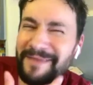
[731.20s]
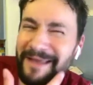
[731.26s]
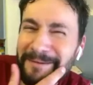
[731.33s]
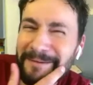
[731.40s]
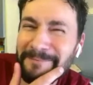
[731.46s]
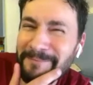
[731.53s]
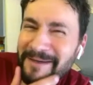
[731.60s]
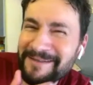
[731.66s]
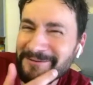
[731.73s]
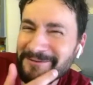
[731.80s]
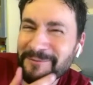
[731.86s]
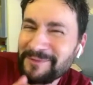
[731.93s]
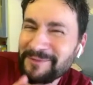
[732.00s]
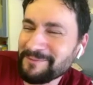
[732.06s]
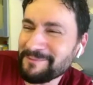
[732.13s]
I might do
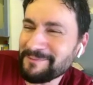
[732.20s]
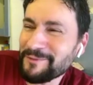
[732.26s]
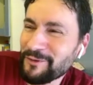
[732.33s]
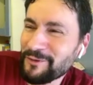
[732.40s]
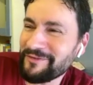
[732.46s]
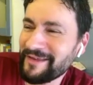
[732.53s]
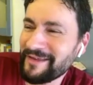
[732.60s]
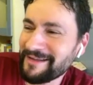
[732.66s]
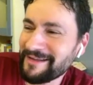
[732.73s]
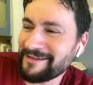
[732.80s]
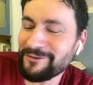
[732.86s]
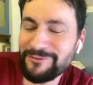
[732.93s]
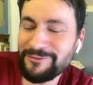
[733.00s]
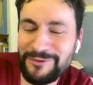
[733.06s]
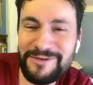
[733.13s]
a bit more of that
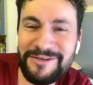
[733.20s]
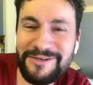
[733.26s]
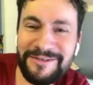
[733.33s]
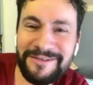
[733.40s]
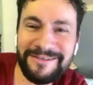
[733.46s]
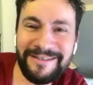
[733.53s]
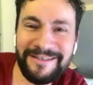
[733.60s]
in the future.